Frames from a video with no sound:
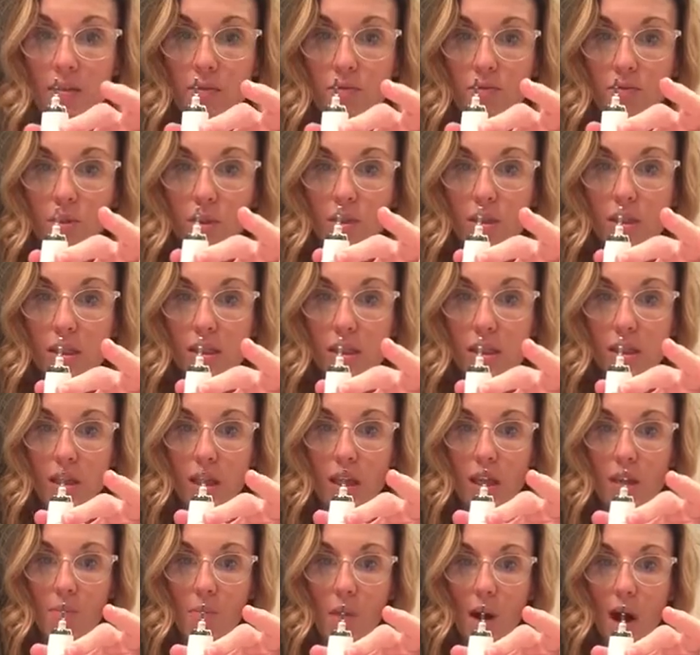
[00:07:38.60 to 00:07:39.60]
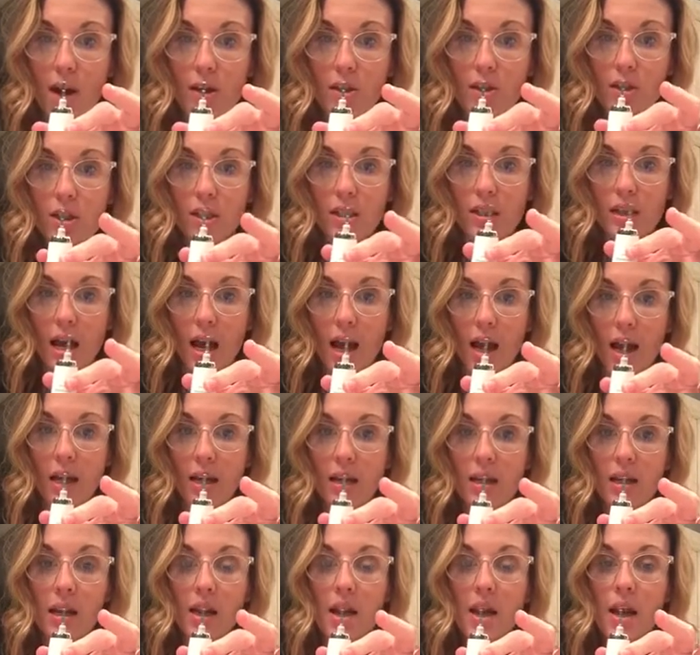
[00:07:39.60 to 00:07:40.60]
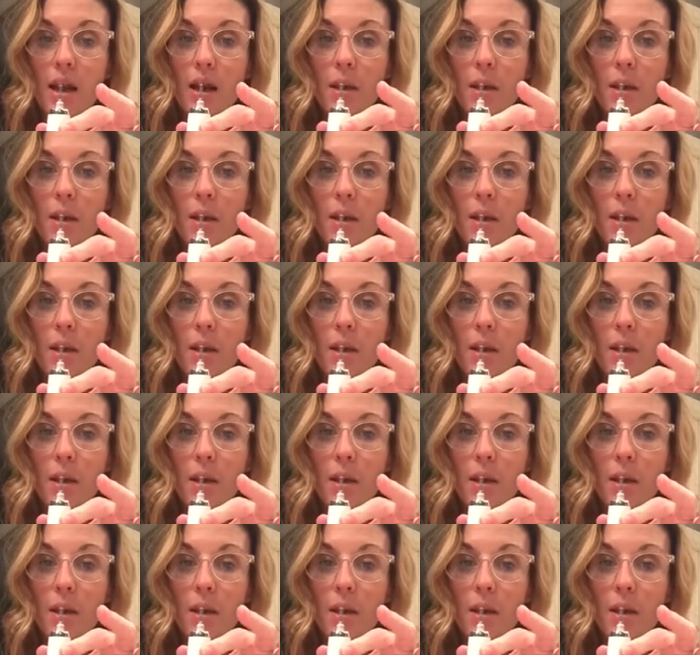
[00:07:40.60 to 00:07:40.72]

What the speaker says: real sleek, modern design.